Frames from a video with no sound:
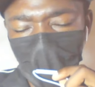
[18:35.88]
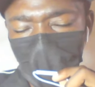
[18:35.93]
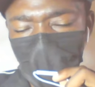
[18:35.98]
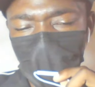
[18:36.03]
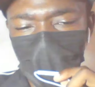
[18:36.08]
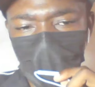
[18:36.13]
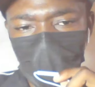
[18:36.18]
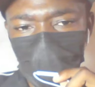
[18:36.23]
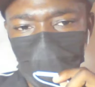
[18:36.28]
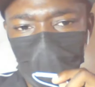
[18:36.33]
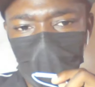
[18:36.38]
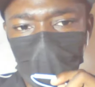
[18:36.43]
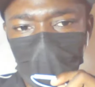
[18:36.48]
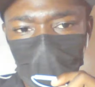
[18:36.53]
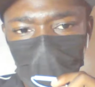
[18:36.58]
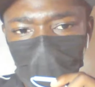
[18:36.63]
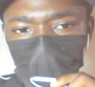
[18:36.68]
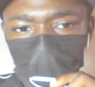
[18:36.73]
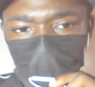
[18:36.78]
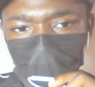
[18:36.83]
camera
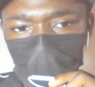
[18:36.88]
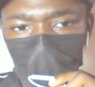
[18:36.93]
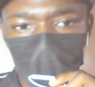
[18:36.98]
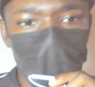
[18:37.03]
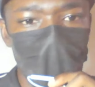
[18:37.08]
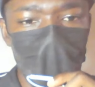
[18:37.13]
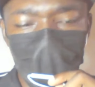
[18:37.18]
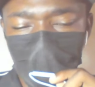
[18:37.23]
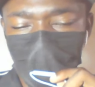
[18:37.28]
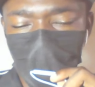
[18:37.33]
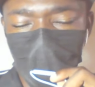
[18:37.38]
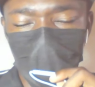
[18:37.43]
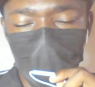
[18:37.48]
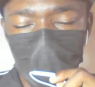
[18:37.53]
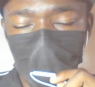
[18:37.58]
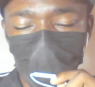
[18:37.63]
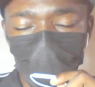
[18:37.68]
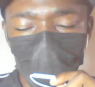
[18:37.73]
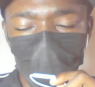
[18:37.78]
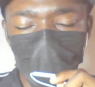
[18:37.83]
YouTube channel and nam
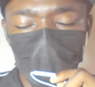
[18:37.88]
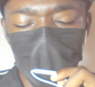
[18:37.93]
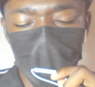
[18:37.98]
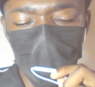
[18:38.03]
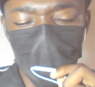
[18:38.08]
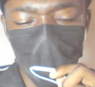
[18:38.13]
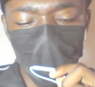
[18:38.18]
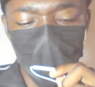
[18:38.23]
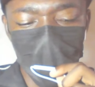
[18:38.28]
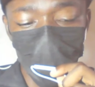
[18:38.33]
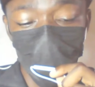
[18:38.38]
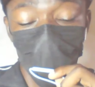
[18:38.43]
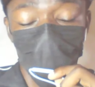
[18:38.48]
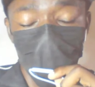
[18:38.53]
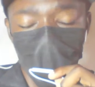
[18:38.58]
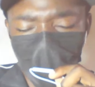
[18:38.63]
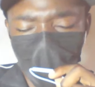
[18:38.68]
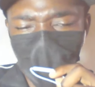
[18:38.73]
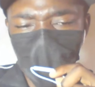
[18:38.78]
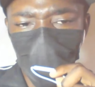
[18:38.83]
social media so
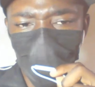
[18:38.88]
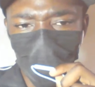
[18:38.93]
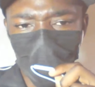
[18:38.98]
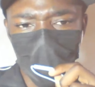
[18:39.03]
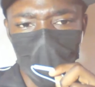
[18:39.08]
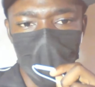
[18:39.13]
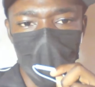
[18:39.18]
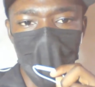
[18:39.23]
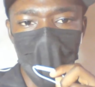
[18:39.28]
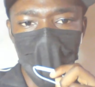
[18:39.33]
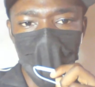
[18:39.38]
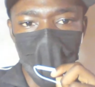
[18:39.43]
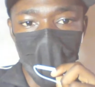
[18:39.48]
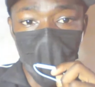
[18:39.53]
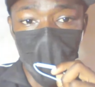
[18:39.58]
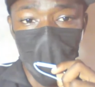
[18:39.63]
be who say a